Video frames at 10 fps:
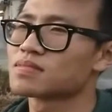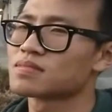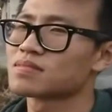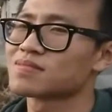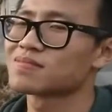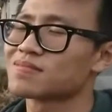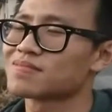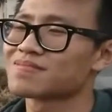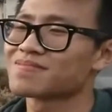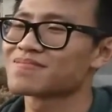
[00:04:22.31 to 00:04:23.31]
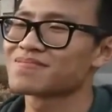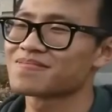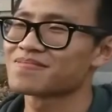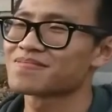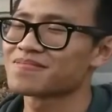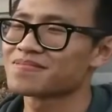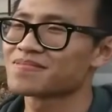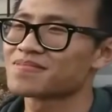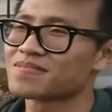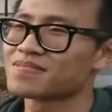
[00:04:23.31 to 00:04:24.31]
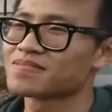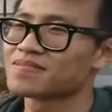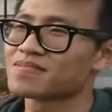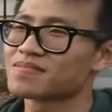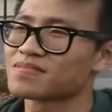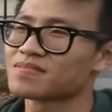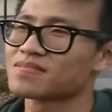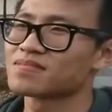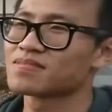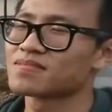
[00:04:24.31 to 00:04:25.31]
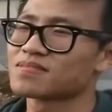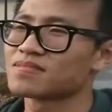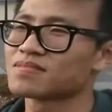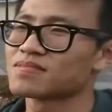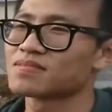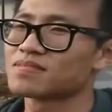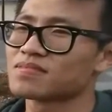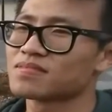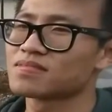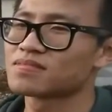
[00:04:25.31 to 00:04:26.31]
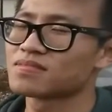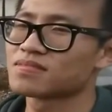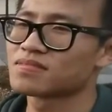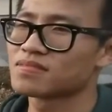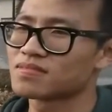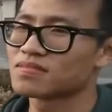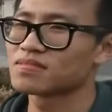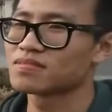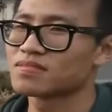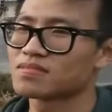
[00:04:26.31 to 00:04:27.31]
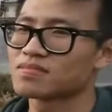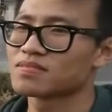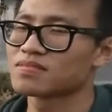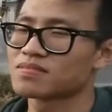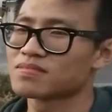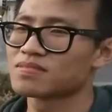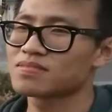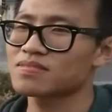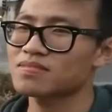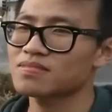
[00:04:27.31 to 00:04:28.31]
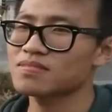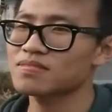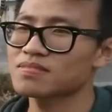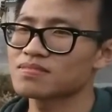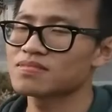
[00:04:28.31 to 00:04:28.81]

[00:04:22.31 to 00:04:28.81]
[no speech]